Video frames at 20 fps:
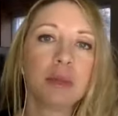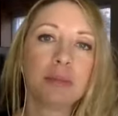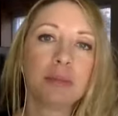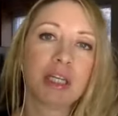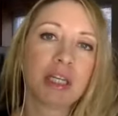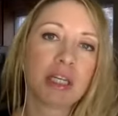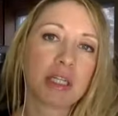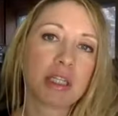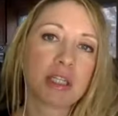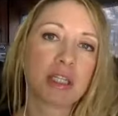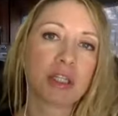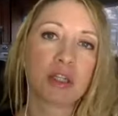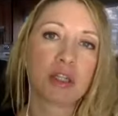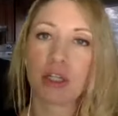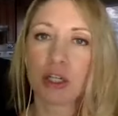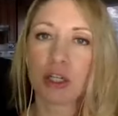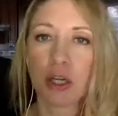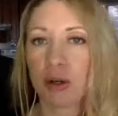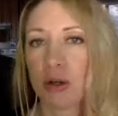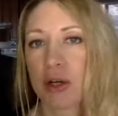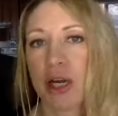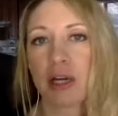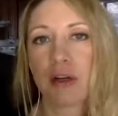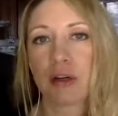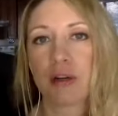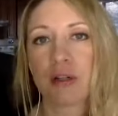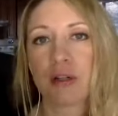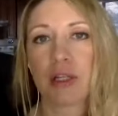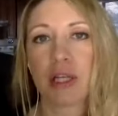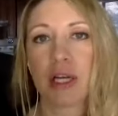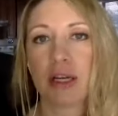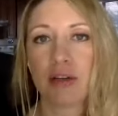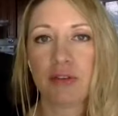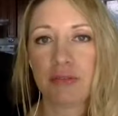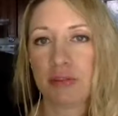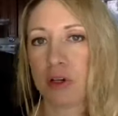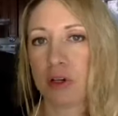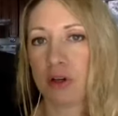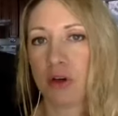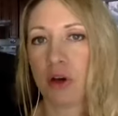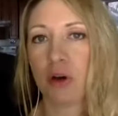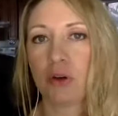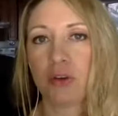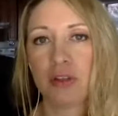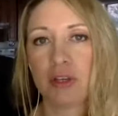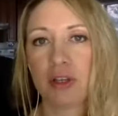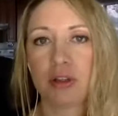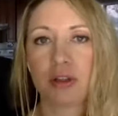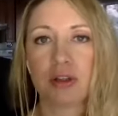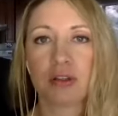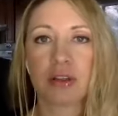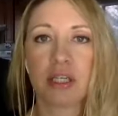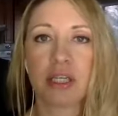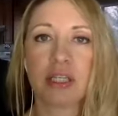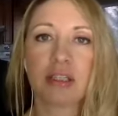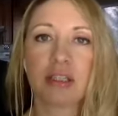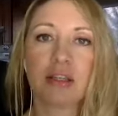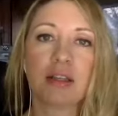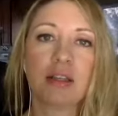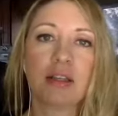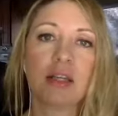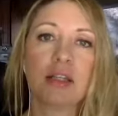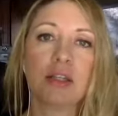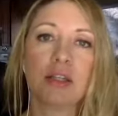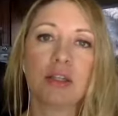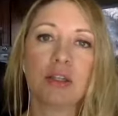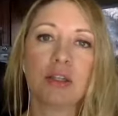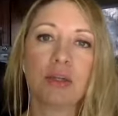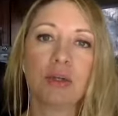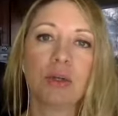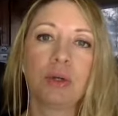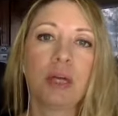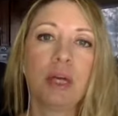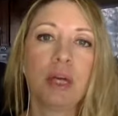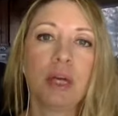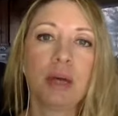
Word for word: because they're a go getter in life on all the other things that they do.